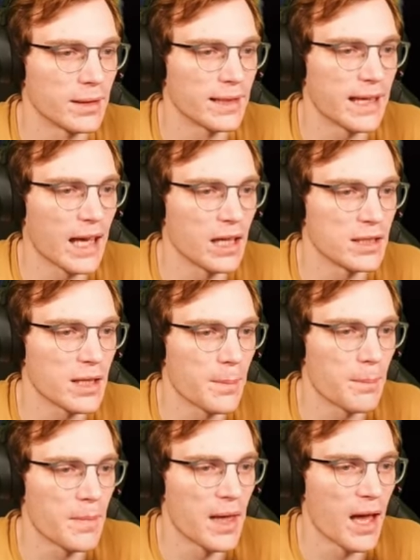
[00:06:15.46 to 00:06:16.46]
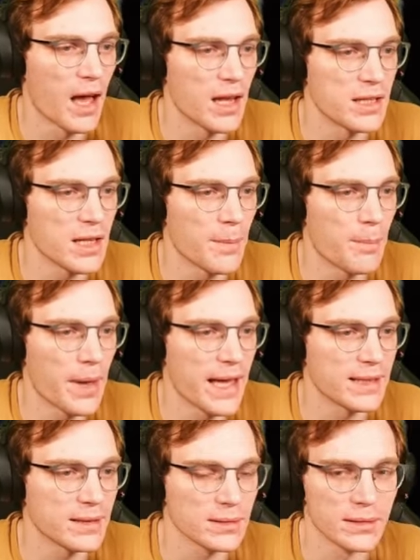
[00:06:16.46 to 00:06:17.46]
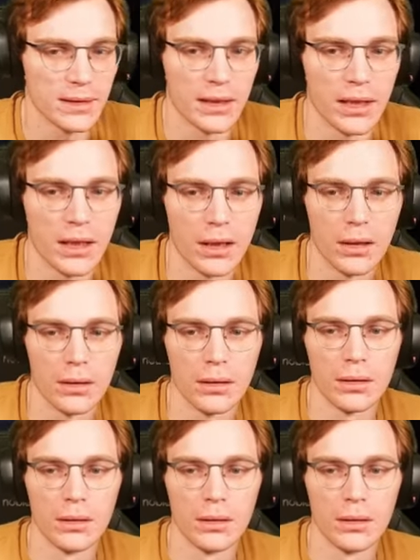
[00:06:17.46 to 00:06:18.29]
Get under the, under the bed. Okay.